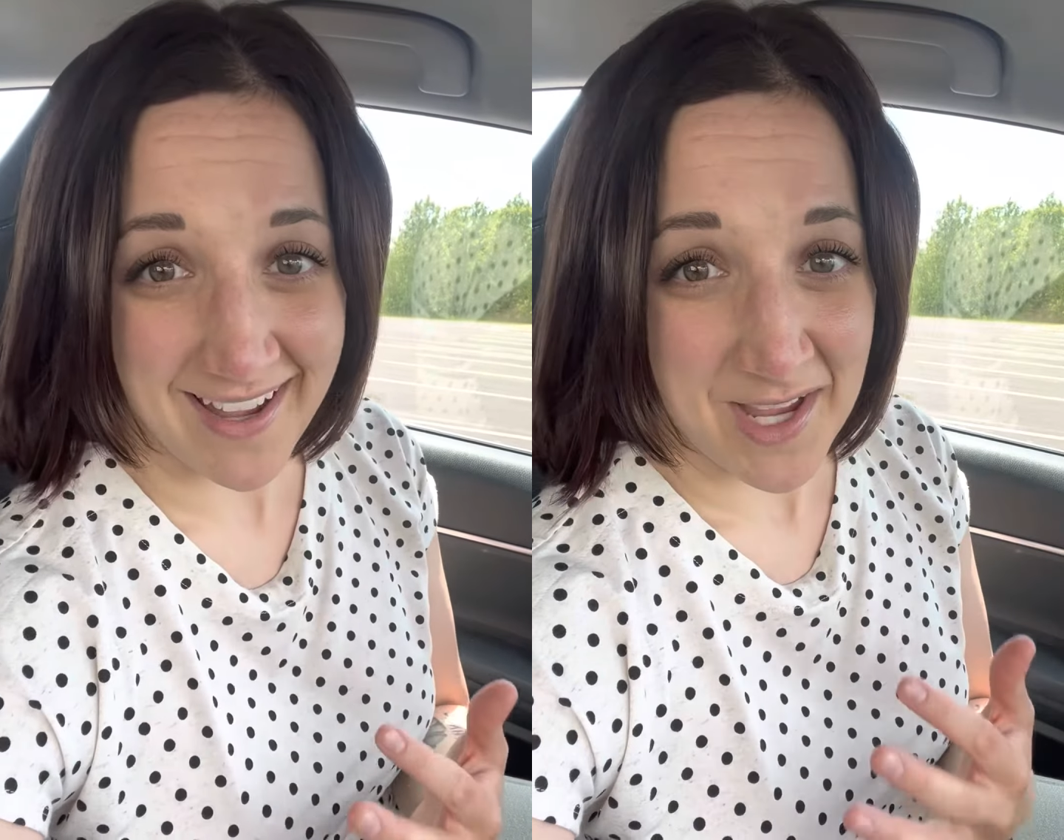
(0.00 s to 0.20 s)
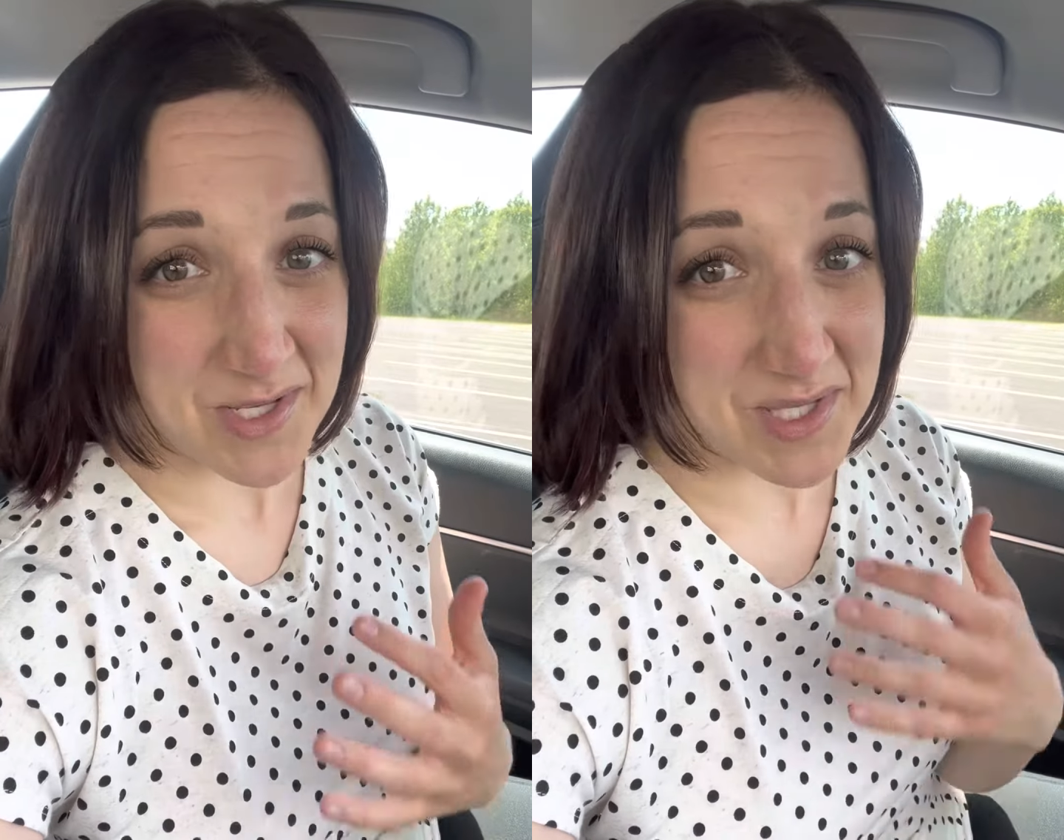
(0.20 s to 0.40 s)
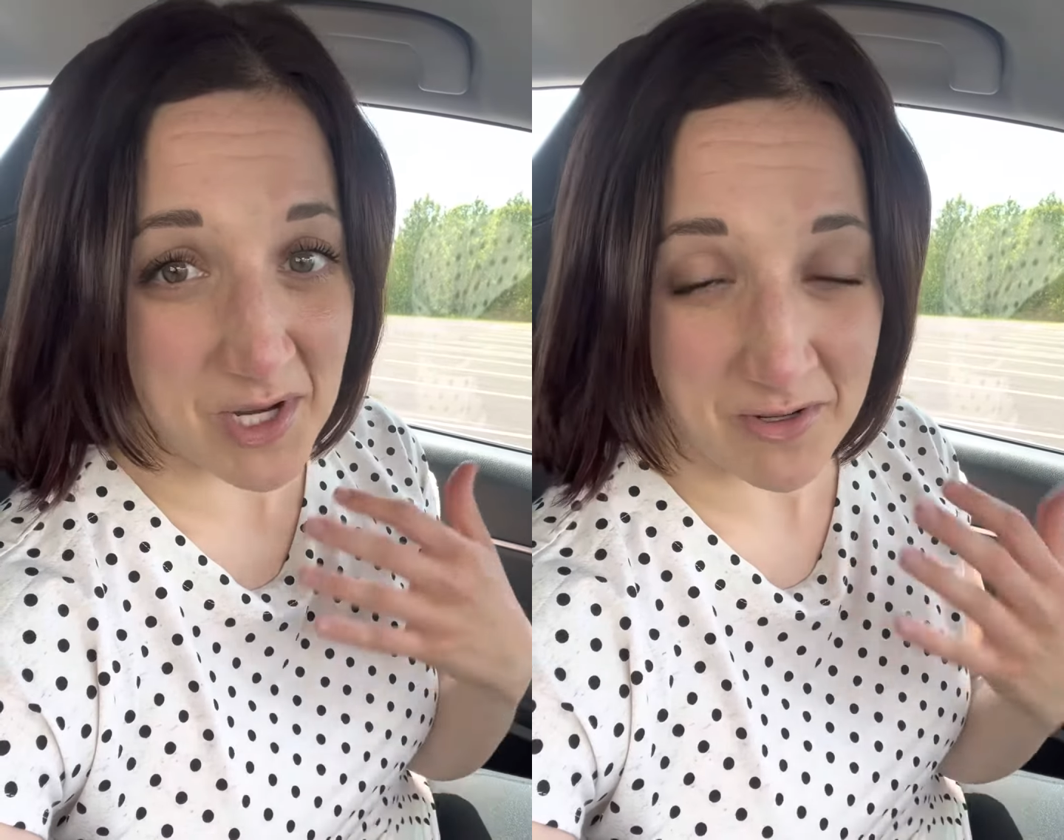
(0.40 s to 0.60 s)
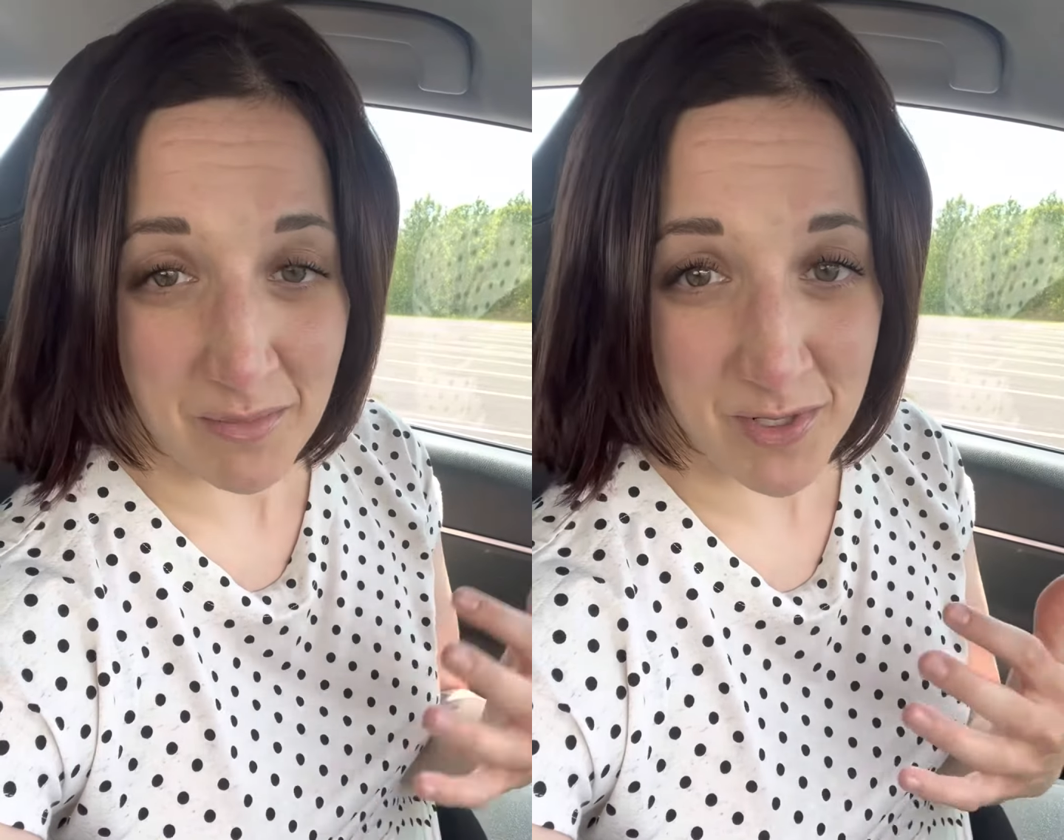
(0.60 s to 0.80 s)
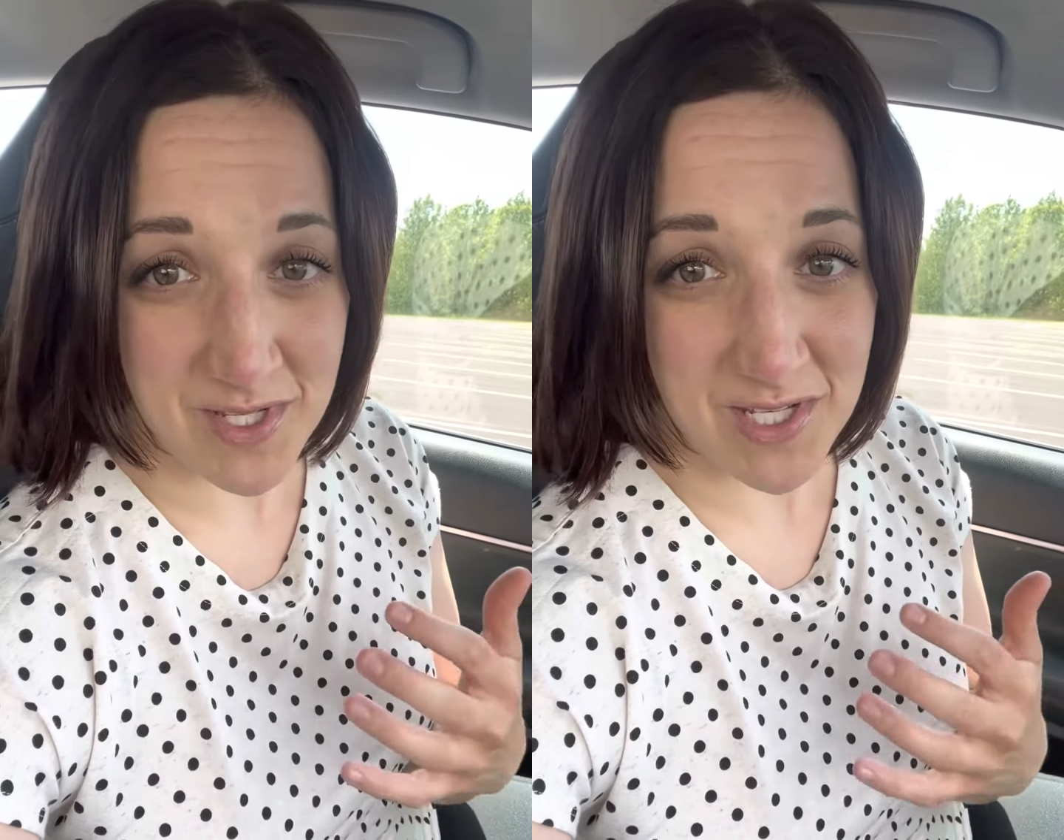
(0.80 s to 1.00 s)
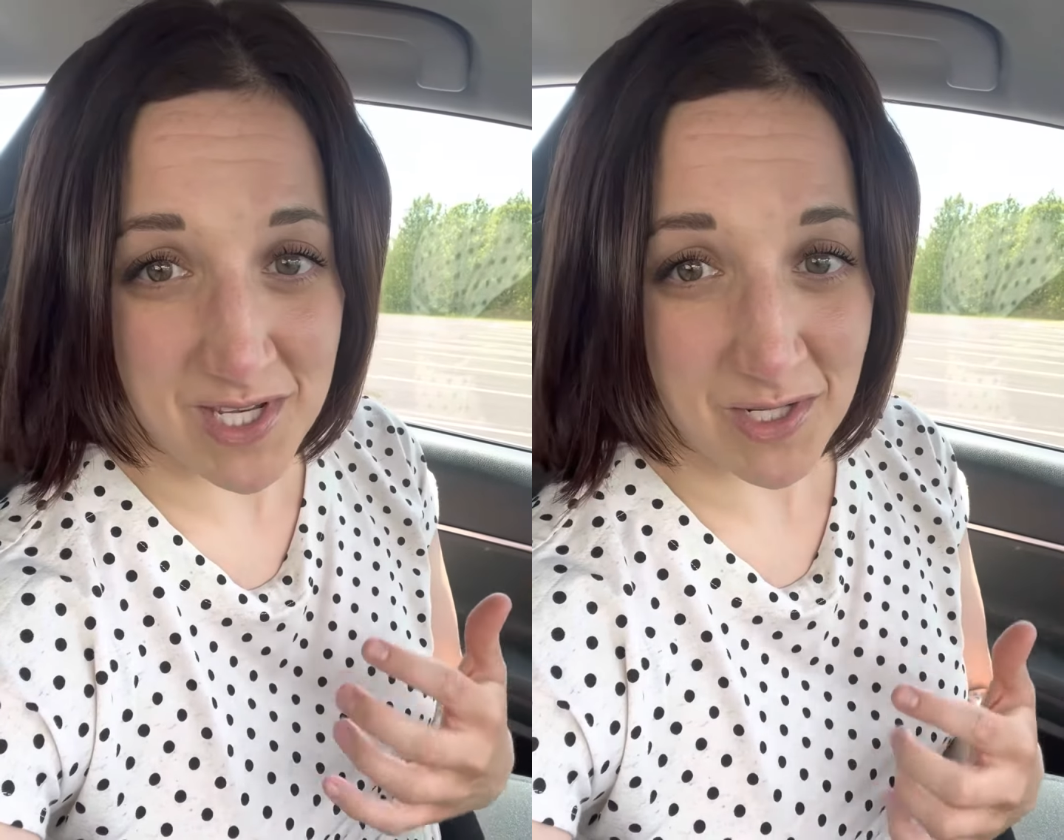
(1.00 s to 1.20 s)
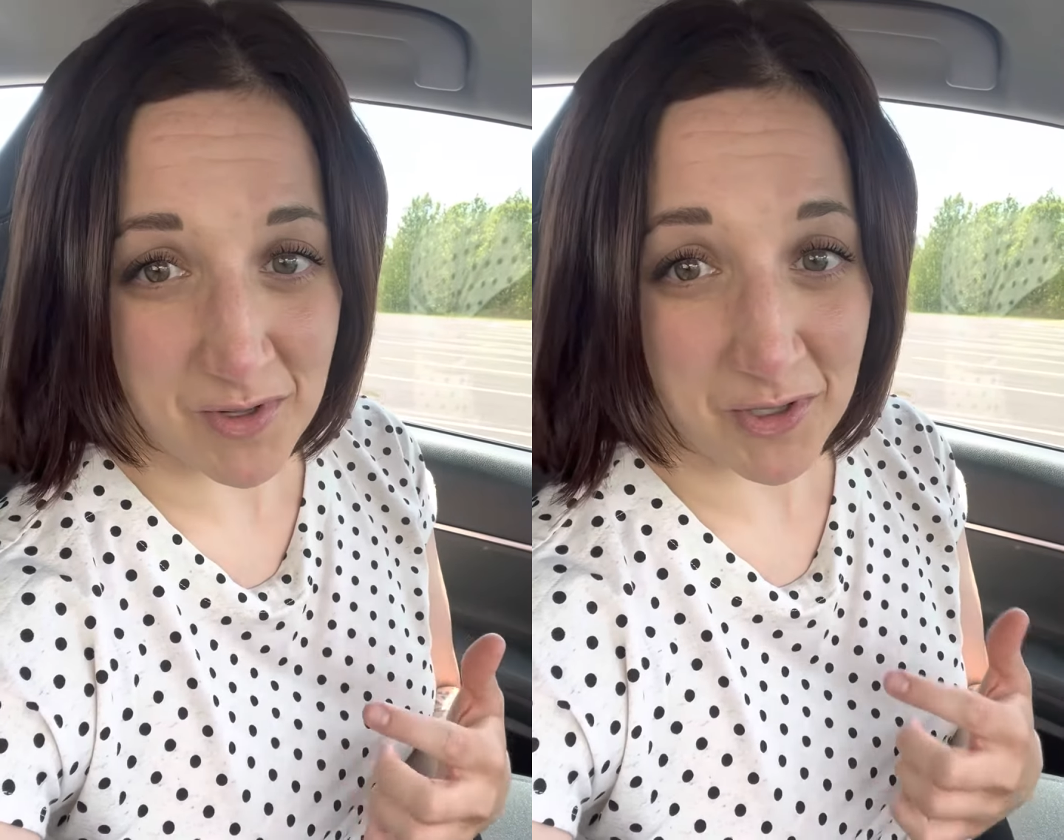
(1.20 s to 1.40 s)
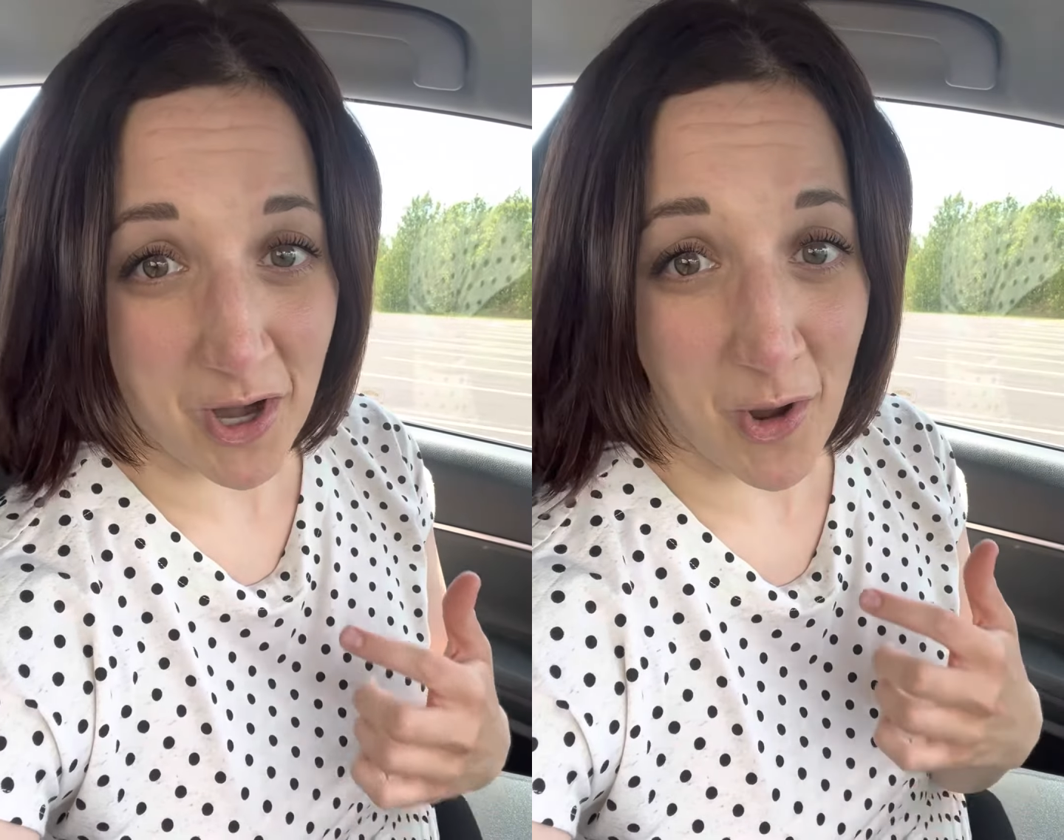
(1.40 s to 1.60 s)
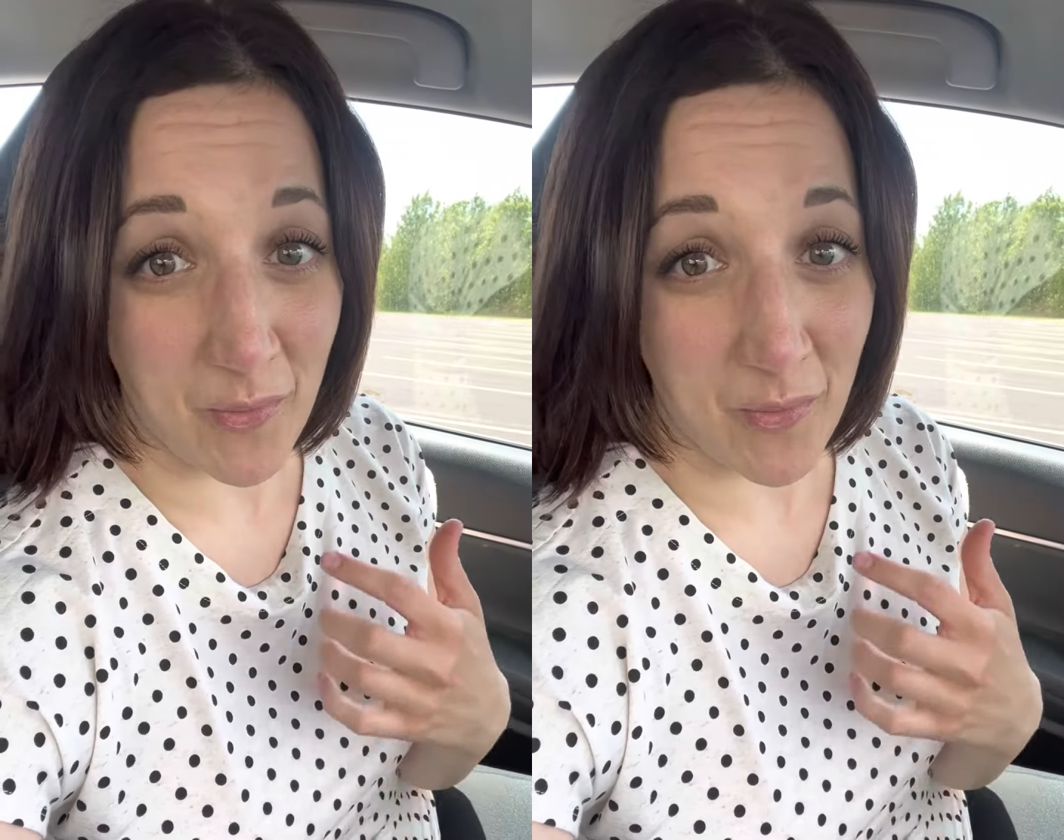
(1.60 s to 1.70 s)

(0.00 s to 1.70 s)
to see our numbers continue to grow,